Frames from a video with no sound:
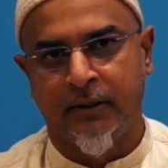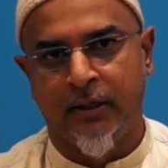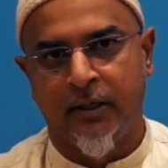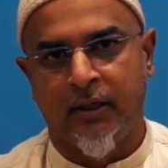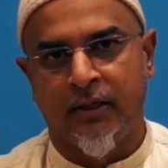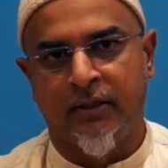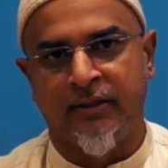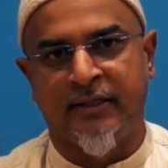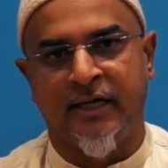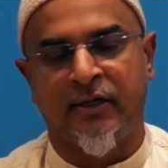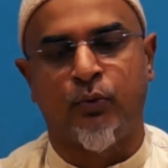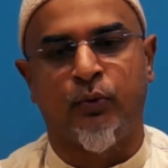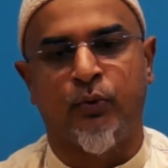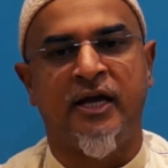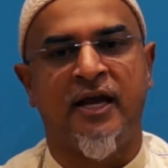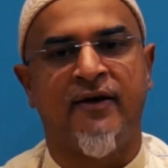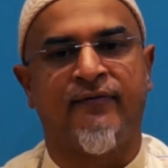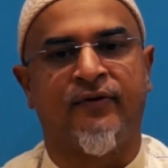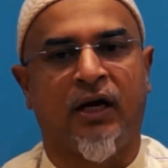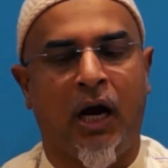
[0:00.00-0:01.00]
That we
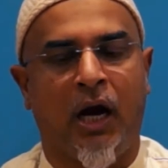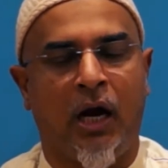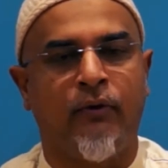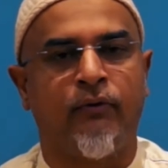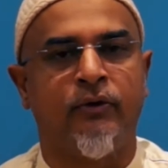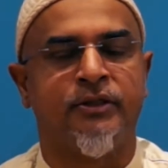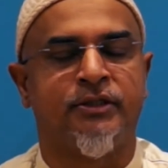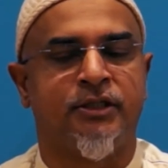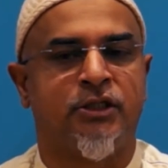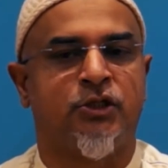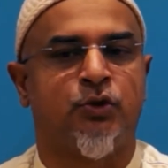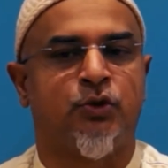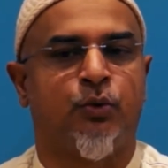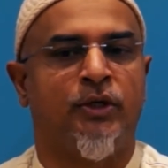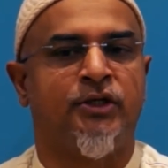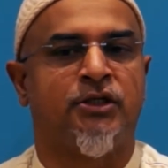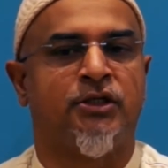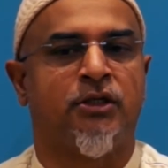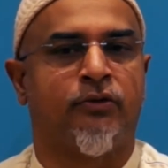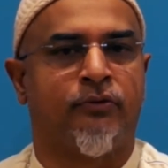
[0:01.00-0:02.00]
have a current
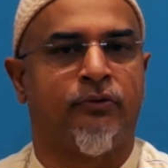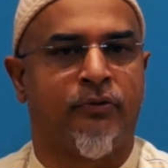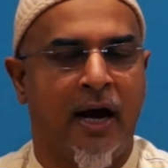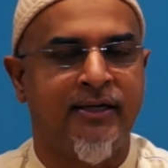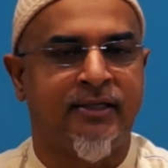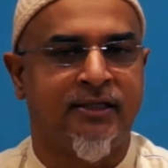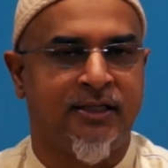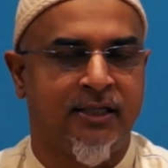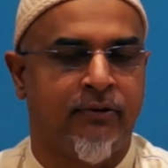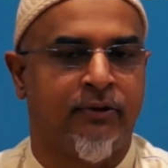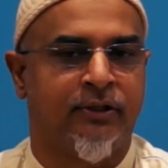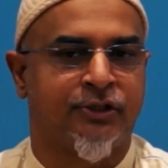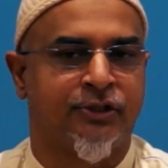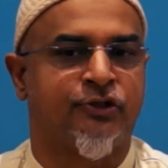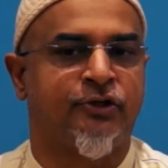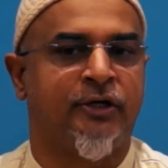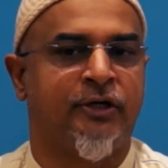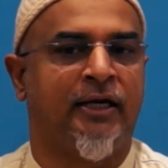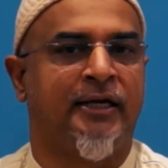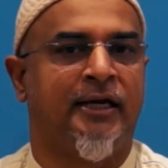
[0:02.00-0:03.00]
situation right here in
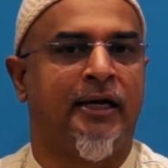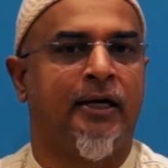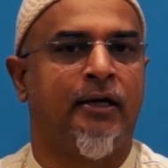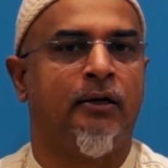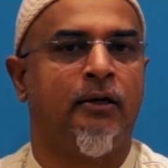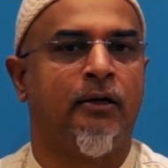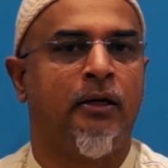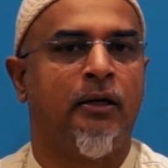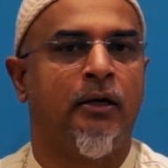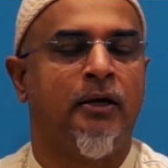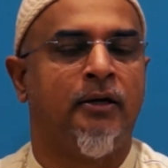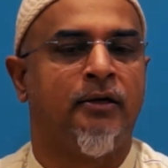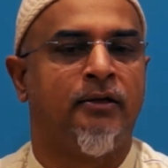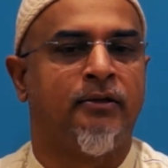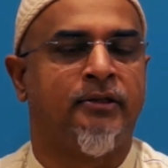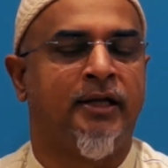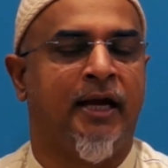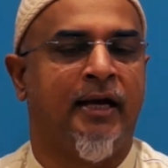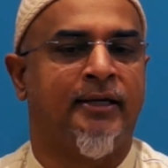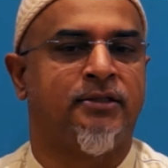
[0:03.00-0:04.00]
Australia
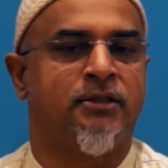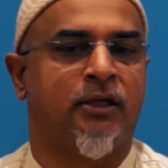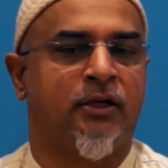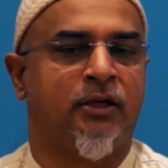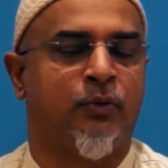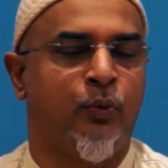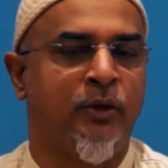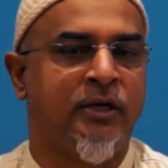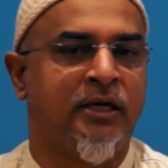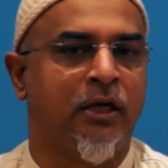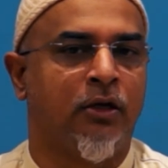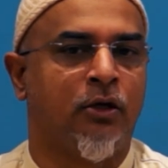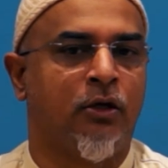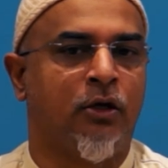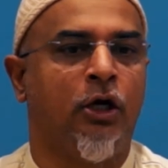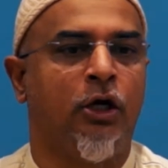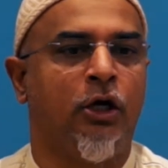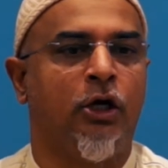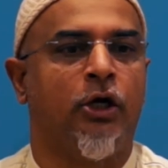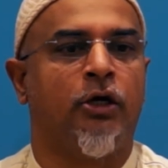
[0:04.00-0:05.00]
that we can
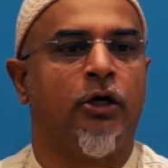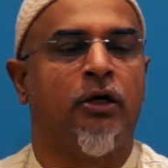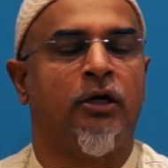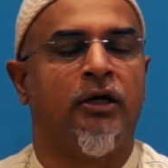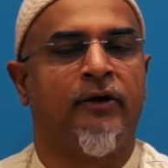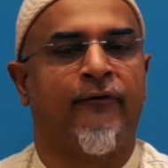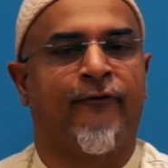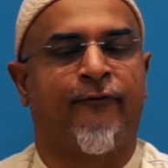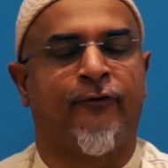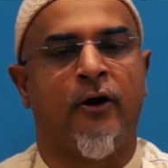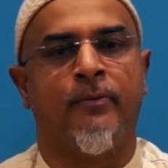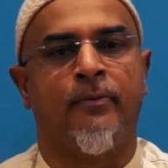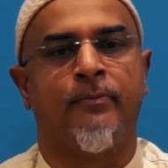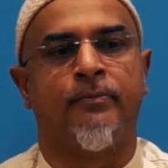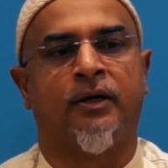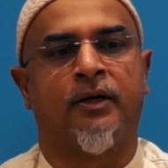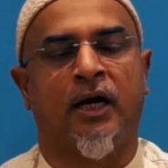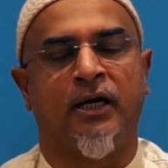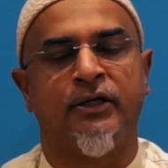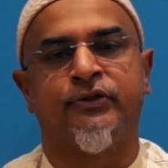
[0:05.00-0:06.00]
learn from
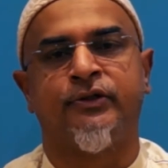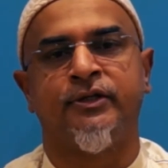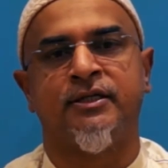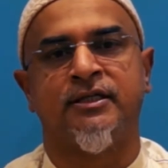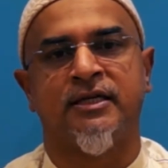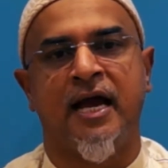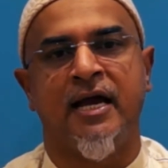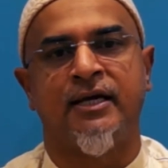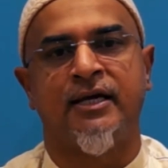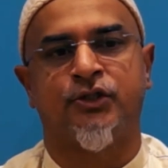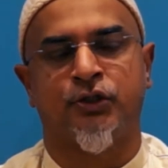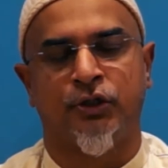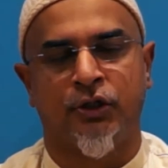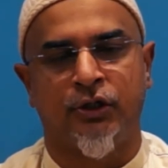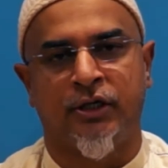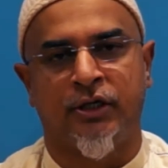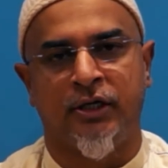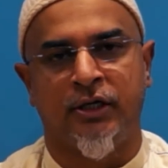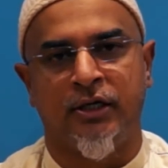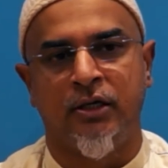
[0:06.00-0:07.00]
countries like
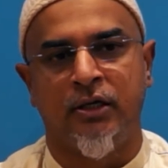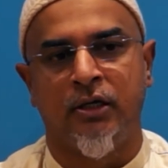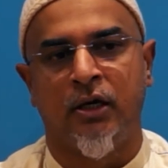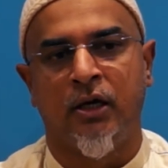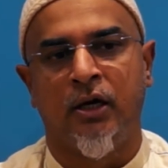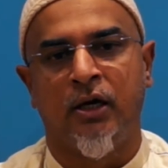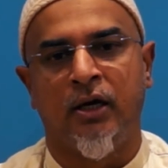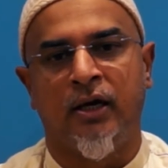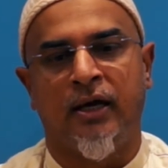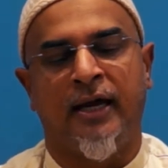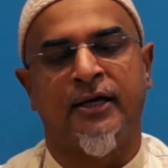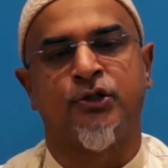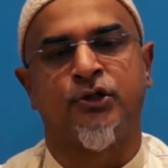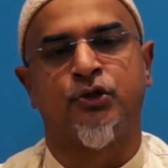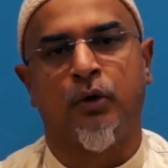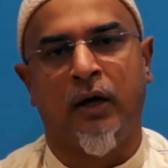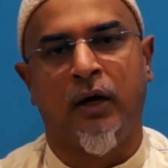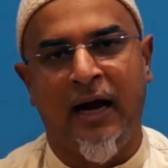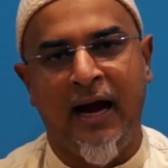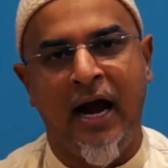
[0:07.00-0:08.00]
Turkey as to
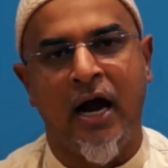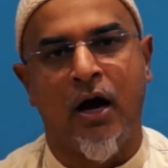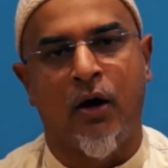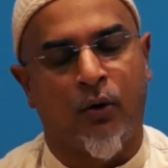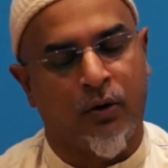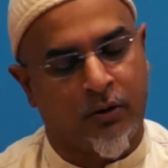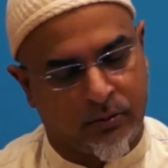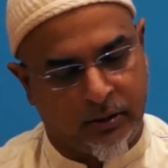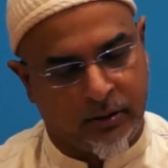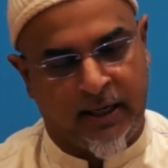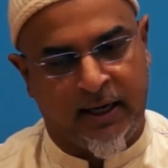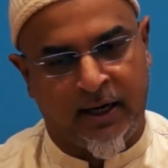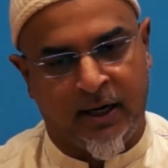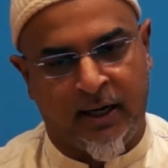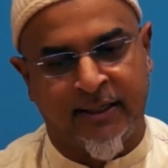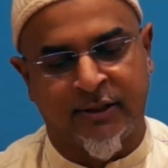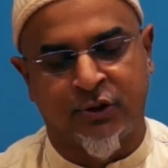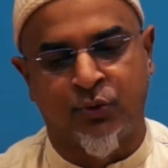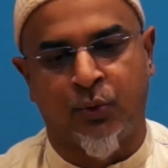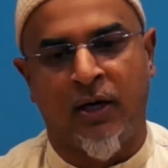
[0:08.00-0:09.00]
how,
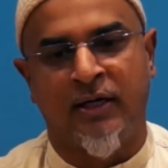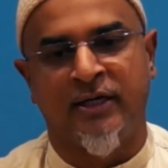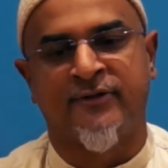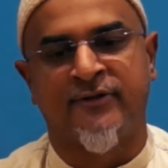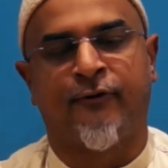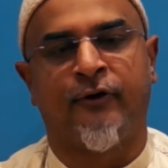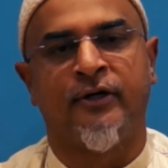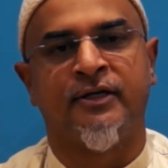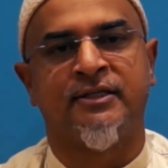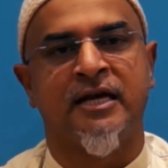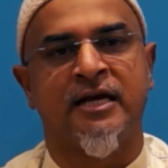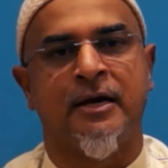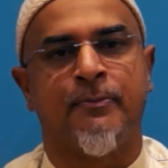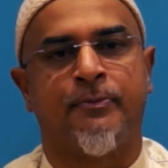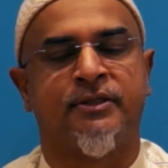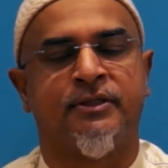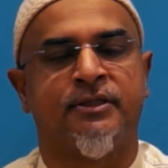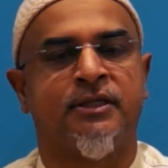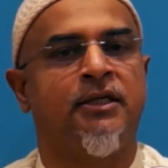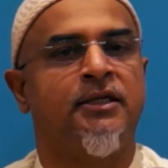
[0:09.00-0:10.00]
as well as, for example,
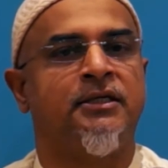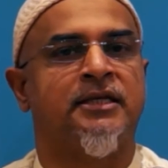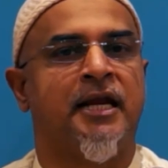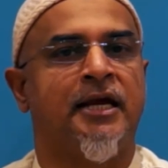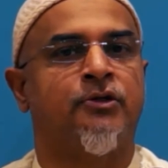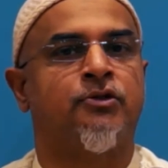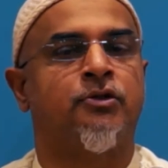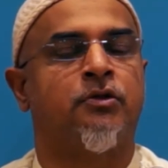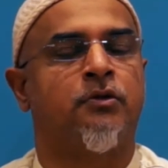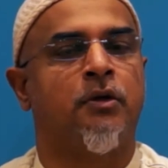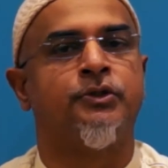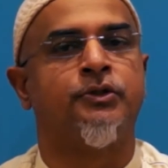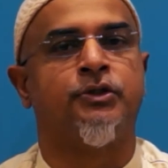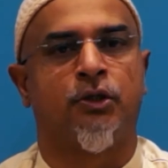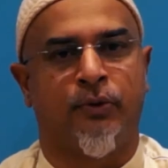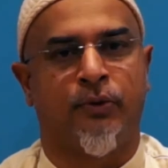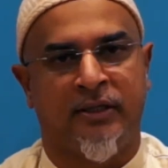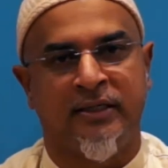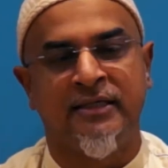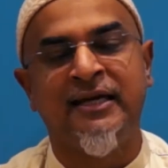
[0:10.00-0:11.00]
cities like Toronto
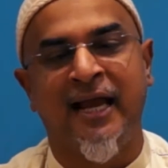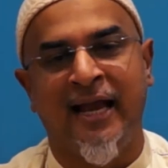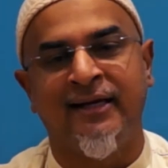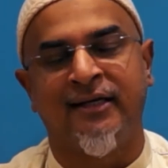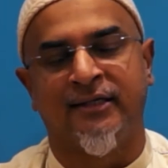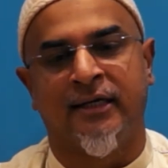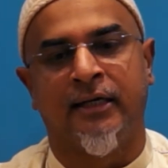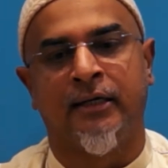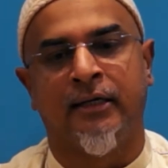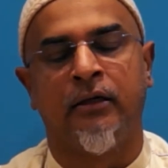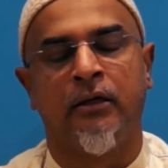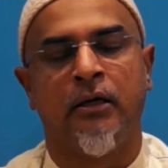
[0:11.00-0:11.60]
in Canada,